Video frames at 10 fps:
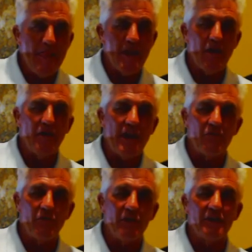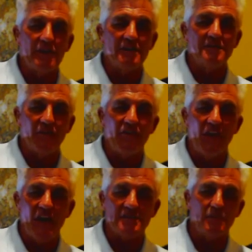You know what that really is, if you
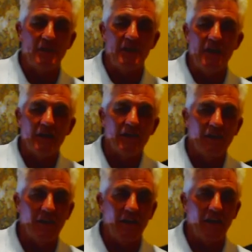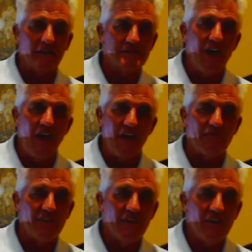ask me? Here, it's
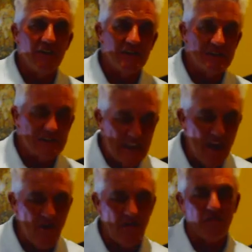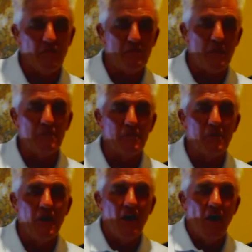love. It's caring for
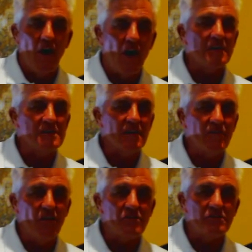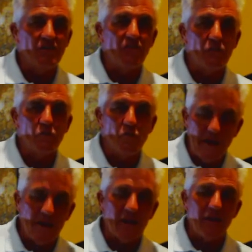people. Honestly, folks, if you
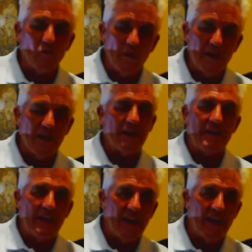really, really